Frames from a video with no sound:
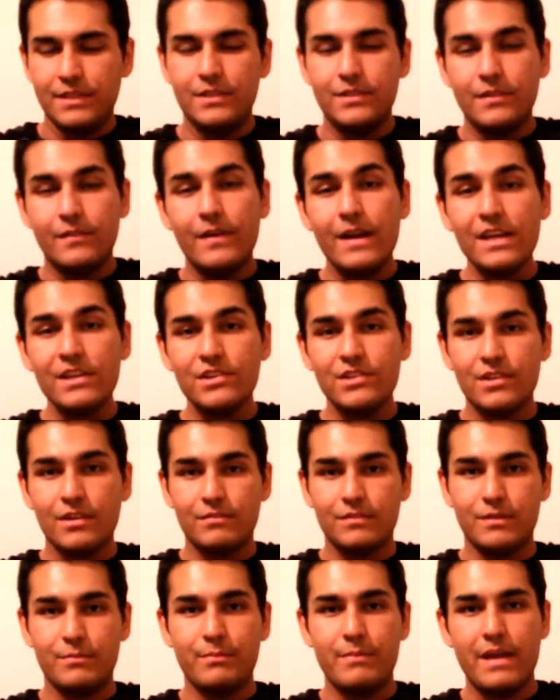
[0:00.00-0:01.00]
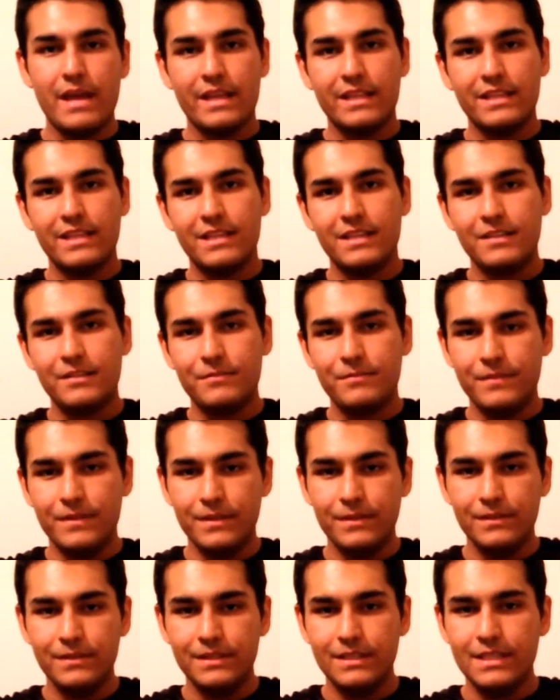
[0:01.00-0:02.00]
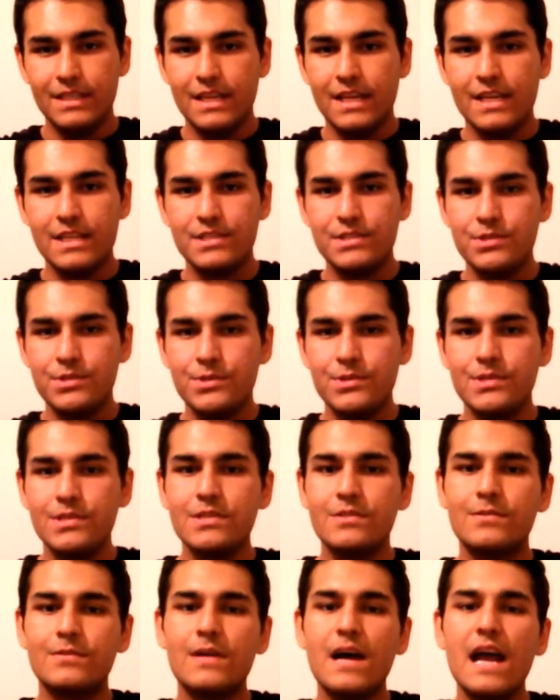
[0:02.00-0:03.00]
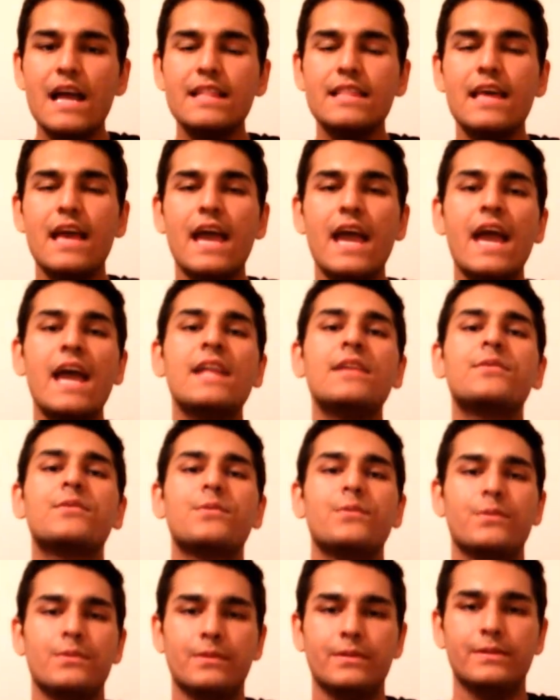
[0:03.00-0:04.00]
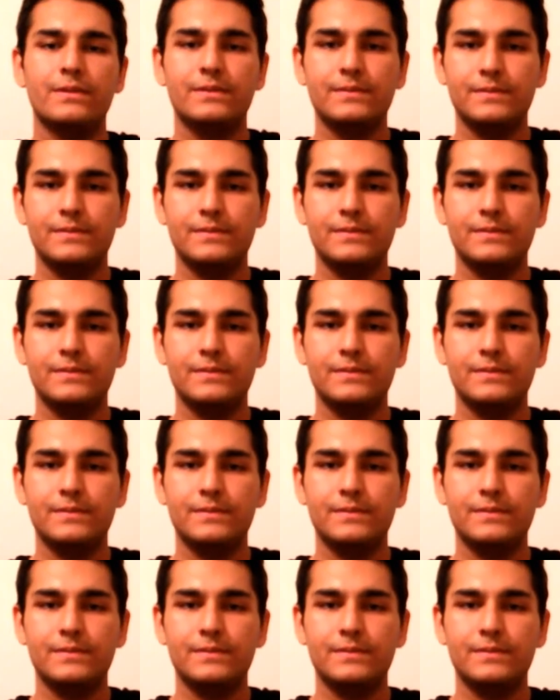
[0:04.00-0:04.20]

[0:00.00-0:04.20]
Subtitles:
direction of the magnetic field is through the right hand rule.